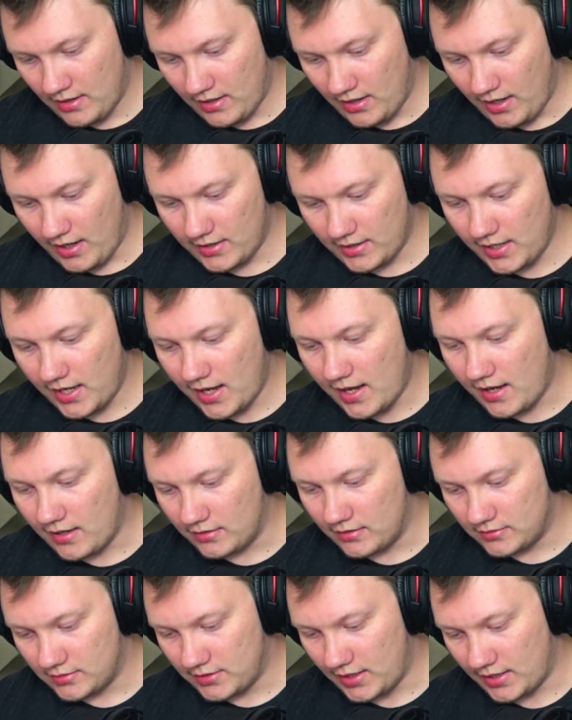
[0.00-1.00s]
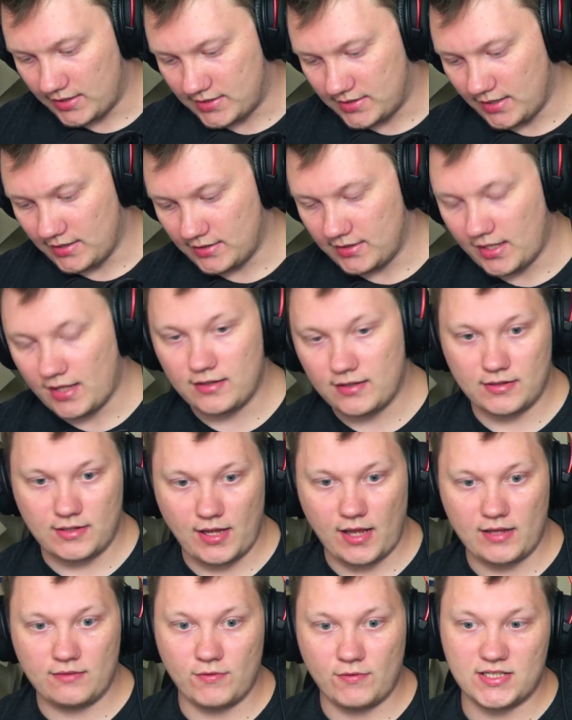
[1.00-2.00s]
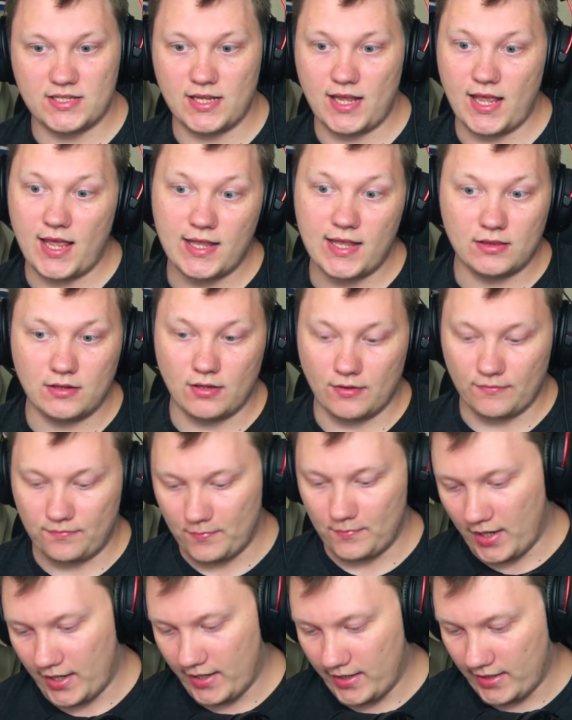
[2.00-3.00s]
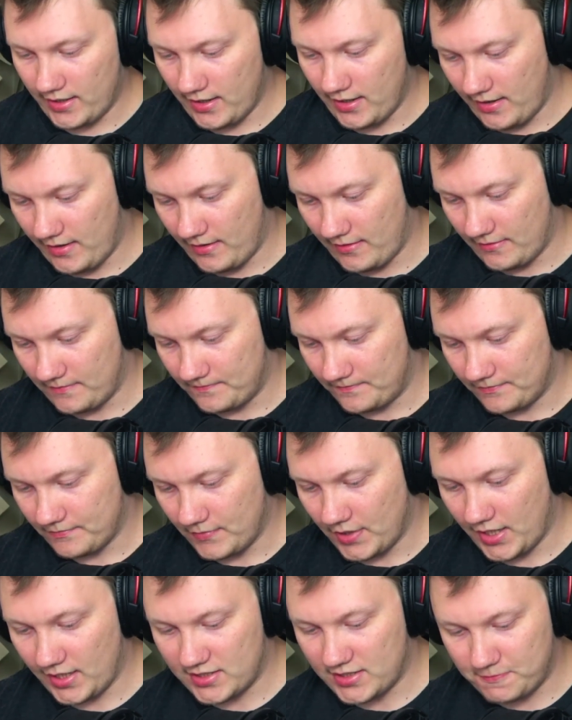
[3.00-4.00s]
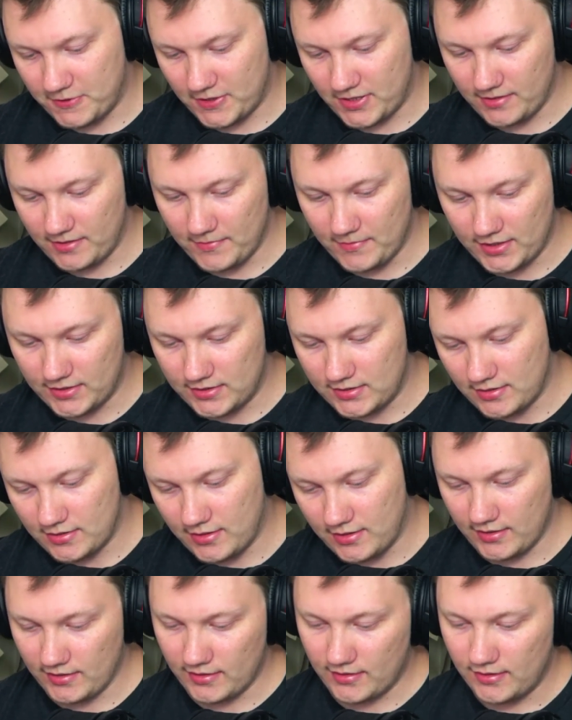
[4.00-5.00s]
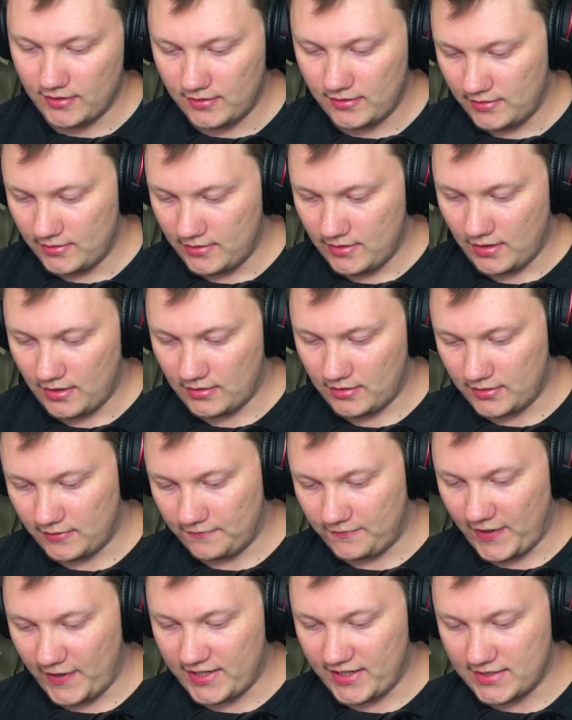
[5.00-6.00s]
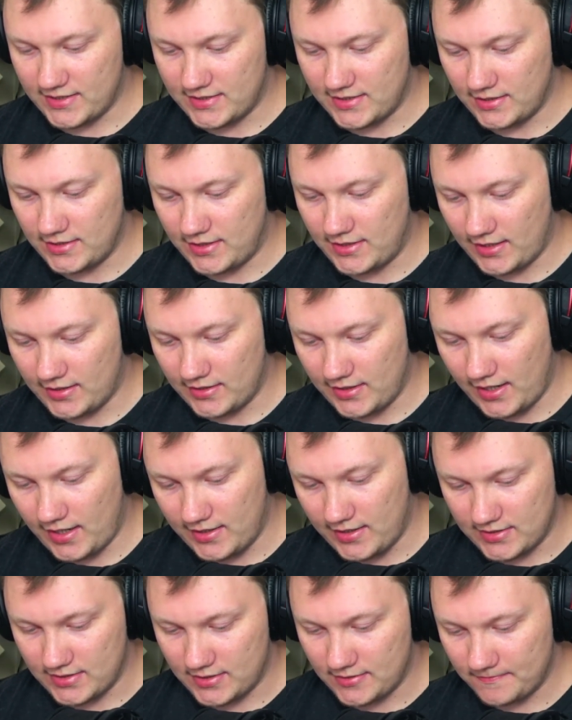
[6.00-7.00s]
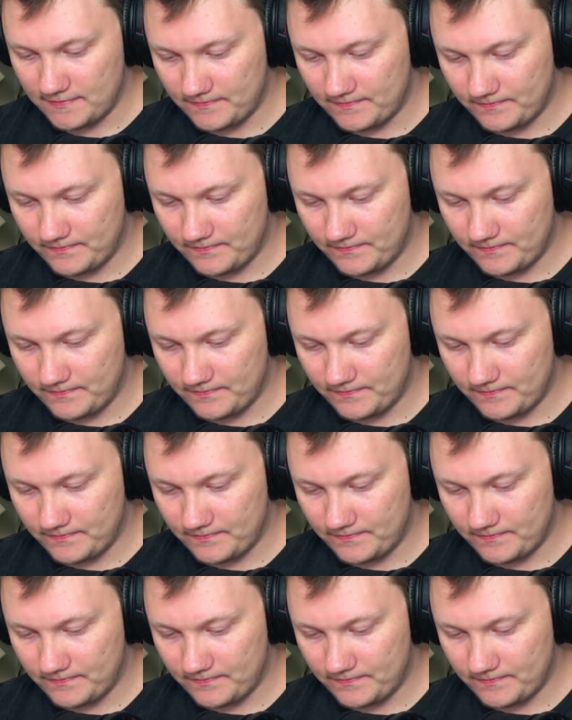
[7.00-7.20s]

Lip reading: And yeah, that was the end of my my experiment drawing 100 faces in 10 days.